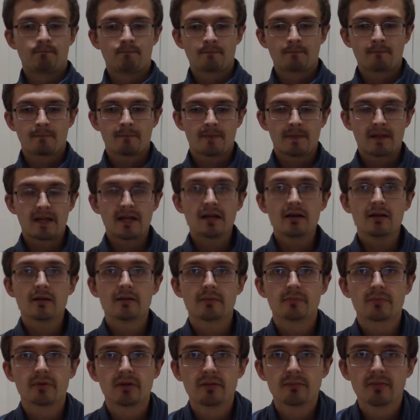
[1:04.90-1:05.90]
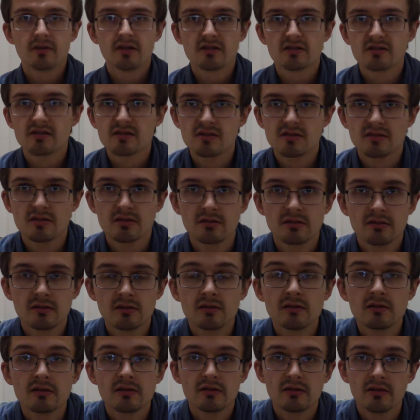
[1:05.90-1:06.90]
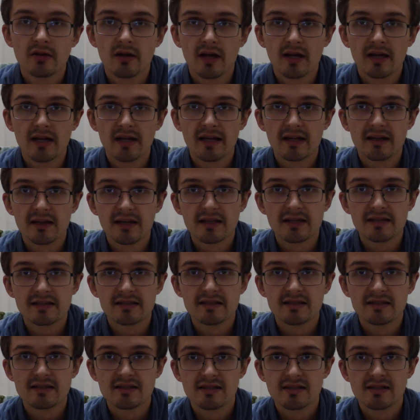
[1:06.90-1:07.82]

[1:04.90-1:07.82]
yeah, pretty much, I liken it